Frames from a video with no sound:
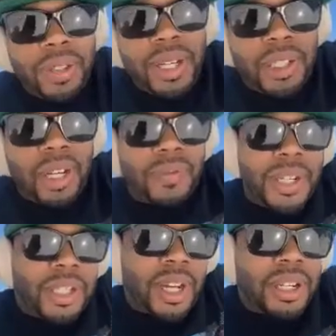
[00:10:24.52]
that stuff
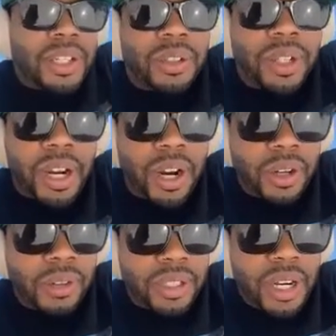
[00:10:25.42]
that's kind of still in the air.
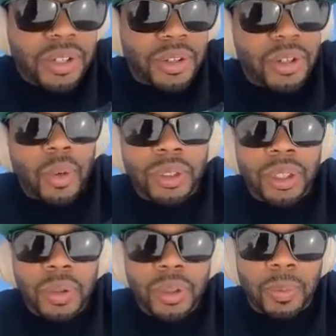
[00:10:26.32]
And these guys are still really
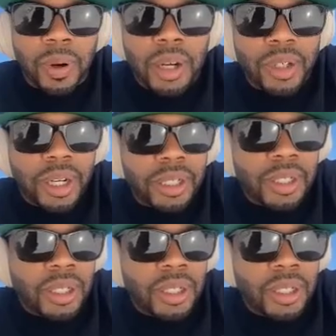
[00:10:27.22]
new to the project.